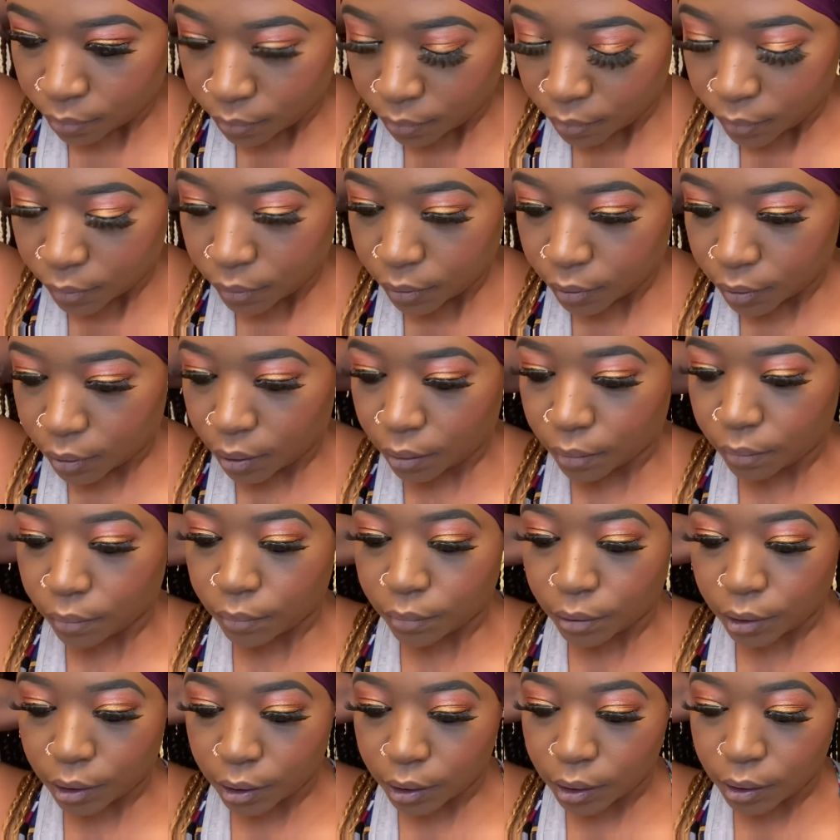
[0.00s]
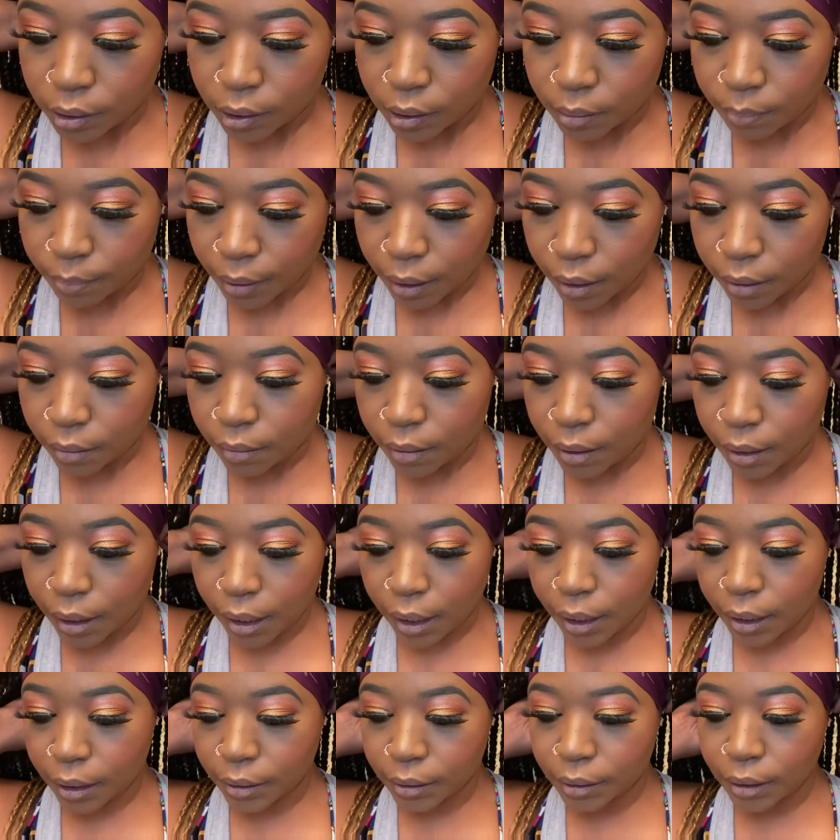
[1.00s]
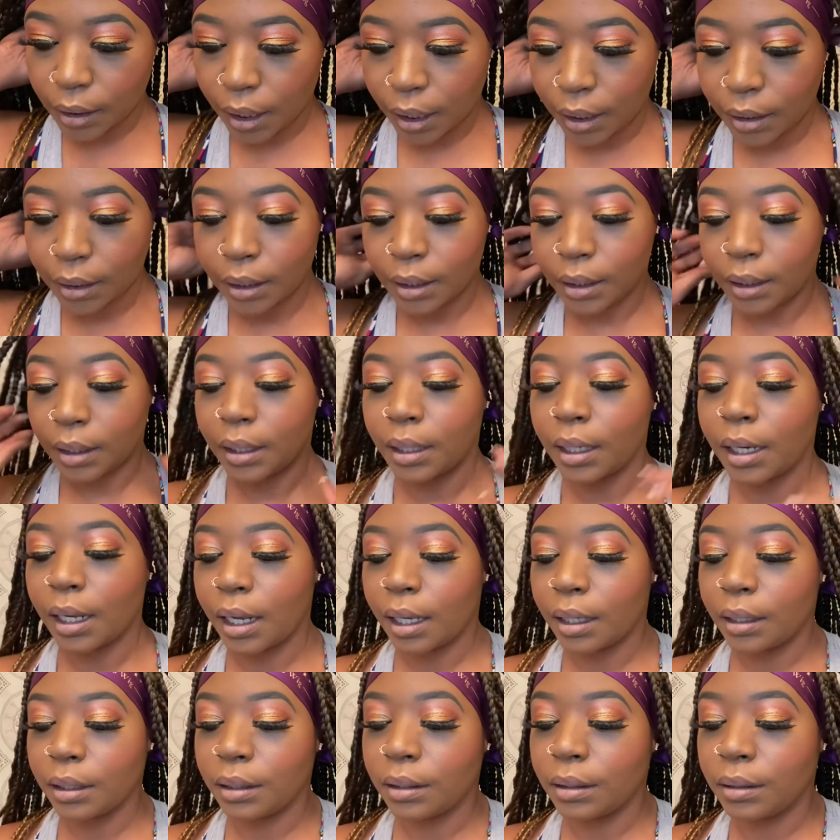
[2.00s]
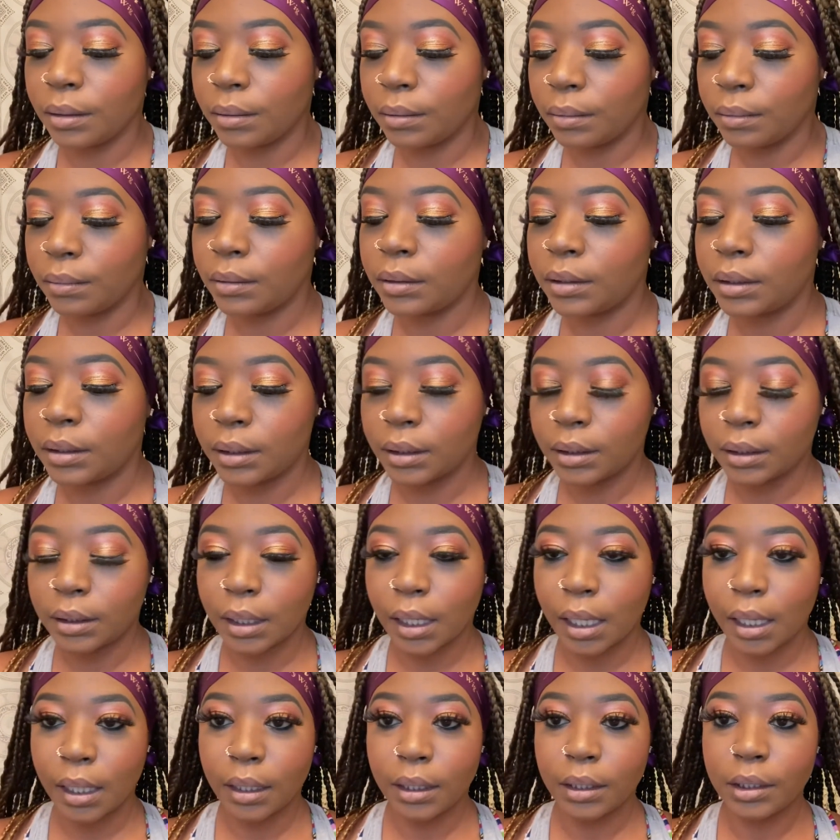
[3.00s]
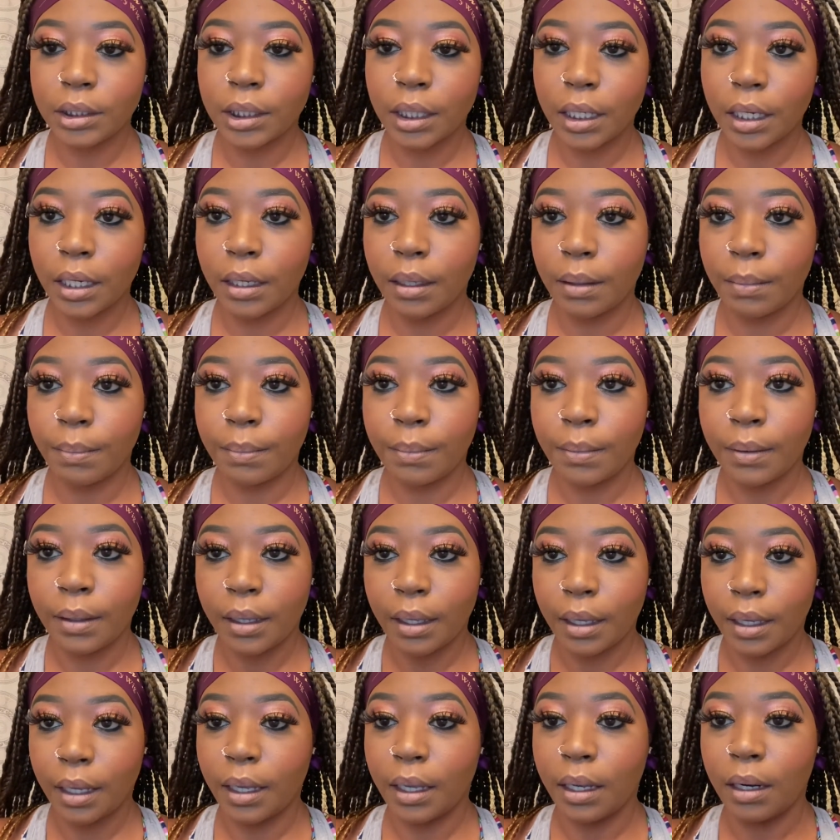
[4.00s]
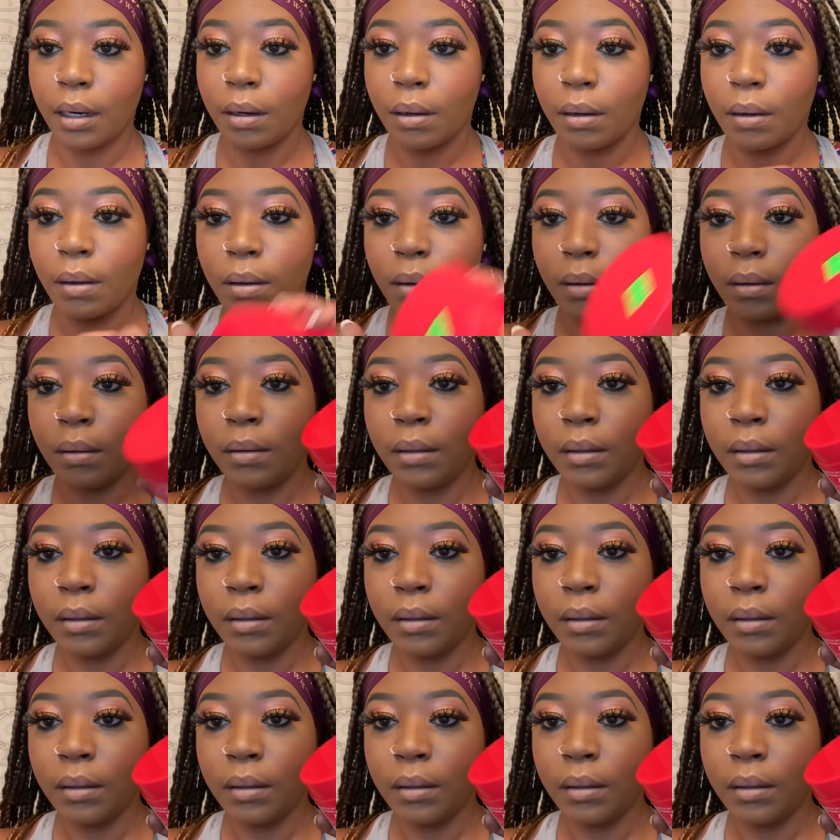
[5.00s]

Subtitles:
So just to remind you guys, I did not use the Solid Jam at all.